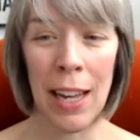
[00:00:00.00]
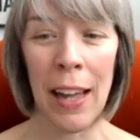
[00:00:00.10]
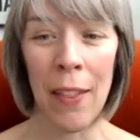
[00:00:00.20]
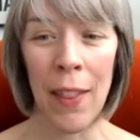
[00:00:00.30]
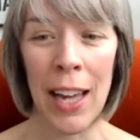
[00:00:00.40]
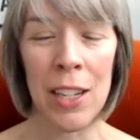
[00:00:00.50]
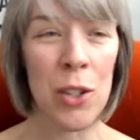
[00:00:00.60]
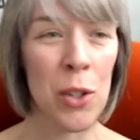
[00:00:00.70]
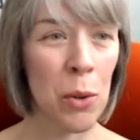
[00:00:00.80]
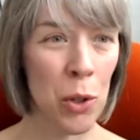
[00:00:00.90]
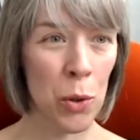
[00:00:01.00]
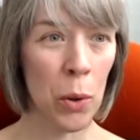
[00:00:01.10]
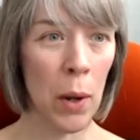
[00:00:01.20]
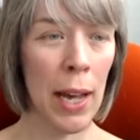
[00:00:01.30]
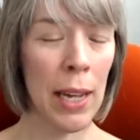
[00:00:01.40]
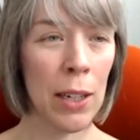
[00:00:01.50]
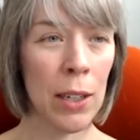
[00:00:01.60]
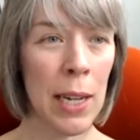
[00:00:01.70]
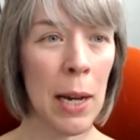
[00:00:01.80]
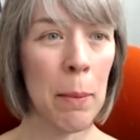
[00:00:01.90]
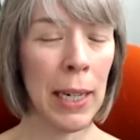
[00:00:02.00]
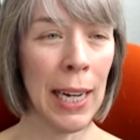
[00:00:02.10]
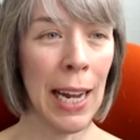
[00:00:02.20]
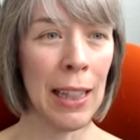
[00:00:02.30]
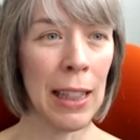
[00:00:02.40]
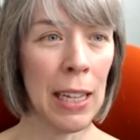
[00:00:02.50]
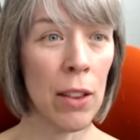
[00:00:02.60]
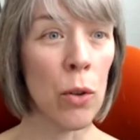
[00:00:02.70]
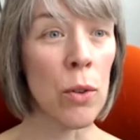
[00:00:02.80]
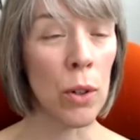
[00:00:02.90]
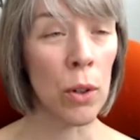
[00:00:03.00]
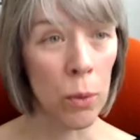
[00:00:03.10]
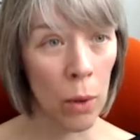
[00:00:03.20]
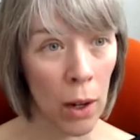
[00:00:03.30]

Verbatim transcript: And that is so true. I hear time and again that those are